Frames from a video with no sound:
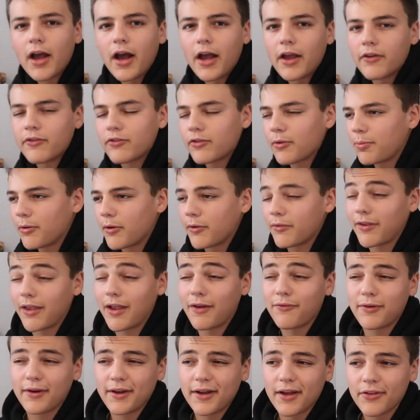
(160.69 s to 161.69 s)
I usually post
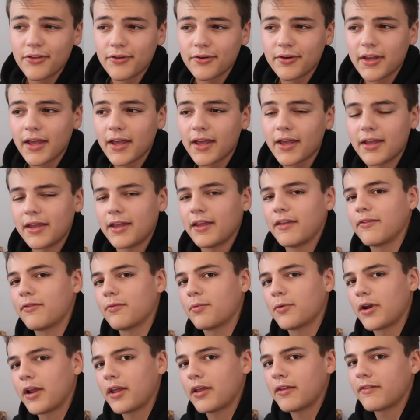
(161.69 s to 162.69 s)
every other day
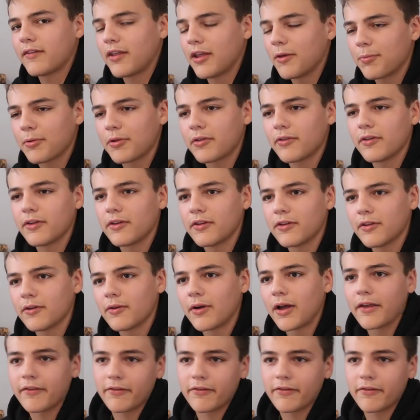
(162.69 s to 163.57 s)
is what I typically do.